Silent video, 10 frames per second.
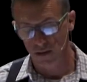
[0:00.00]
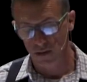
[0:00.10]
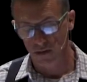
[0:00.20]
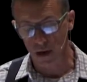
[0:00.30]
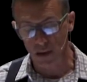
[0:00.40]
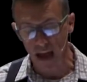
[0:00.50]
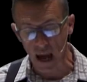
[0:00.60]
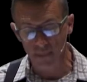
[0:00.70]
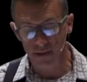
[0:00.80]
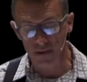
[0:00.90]
Now, it
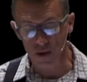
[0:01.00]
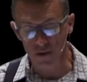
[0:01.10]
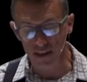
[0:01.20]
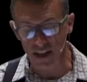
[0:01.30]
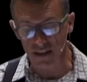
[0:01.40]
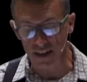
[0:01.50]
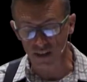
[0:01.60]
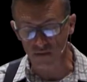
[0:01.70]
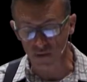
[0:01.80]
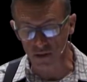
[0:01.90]
happened in those days that
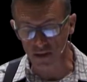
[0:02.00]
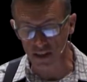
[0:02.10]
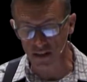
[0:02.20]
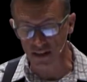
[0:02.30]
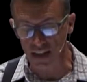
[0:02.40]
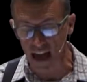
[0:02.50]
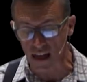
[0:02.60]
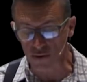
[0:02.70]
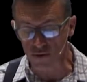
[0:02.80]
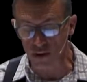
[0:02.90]
the Philistines
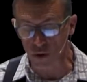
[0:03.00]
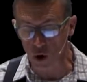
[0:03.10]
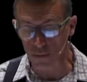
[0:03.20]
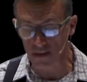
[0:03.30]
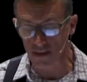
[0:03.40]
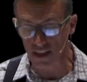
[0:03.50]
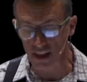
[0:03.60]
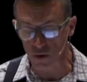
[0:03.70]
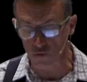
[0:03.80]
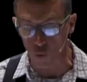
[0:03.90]
gathered their armies
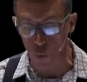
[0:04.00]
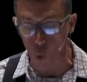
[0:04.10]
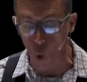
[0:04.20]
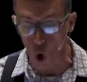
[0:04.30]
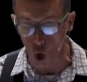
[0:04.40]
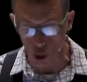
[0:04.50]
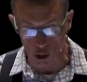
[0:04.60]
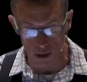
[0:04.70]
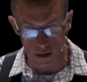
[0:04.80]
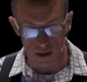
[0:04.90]
together for war
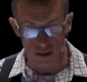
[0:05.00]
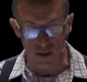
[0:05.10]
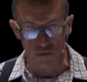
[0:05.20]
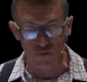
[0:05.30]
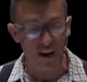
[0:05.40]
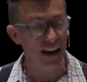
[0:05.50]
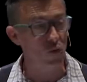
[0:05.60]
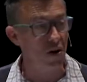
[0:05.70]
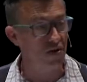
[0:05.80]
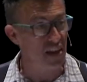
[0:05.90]
to fight
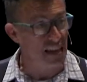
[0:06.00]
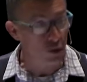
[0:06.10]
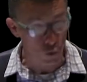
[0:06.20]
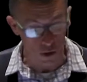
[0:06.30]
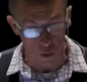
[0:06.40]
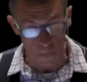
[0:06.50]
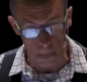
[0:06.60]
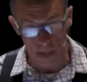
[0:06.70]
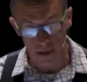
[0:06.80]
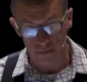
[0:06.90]
with Israel.
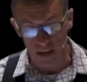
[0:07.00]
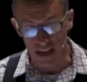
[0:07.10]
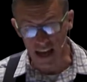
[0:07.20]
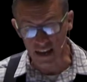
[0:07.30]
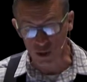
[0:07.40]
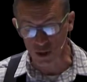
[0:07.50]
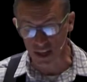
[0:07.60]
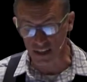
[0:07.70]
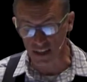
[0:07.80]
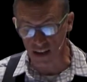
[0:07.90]
And Achish
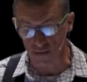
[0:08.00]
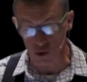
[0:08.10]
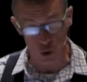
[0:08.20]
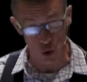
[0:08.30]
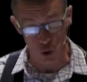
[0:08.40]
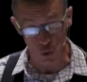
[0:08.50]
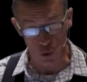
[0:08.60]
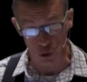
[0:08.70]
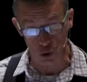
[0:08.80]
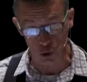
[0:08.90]
said to David, You
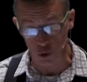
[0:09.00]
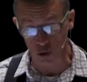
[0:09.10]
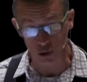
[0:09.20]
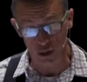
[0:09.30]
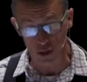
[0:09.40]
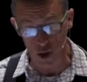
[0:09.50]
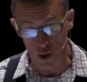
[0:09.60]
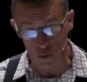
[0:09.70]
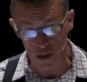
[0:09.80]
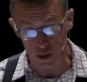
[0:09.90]
assuredly
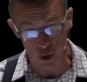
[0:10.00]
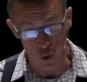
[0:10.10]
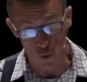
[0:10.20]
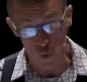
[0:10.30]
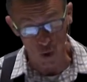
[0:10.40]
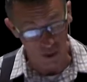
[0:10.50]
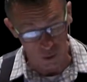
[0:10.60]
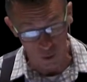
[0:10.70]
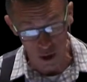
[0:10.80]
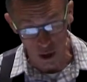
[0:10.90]
know that you
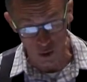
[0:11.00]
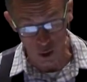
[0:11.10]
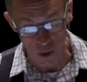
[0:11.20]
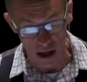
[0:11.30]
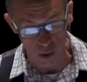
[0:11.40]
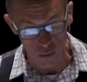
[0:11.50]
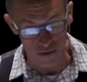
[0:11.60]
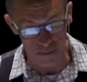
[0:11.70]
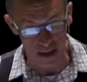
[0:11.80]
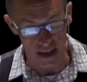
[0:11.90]
will go out
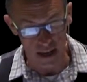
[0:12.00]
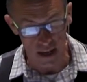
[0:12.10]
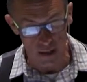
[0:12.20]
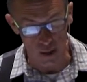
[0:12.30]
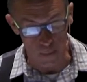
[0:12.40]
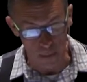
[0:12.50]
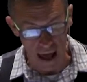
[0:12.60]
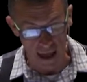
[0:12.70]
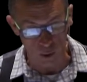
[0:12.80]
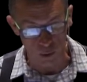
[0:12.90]
with me to
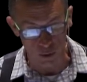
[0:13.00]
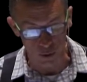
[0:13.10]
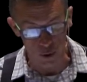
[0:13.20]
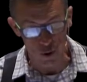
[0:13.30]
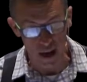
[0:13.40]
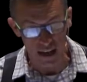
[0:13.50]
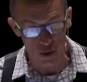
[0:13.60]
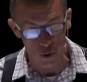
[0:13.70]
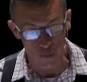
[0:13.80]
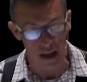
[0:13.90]
battle, you and
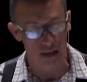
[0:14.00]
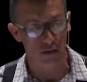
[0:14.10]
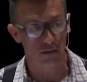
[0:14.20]
your men.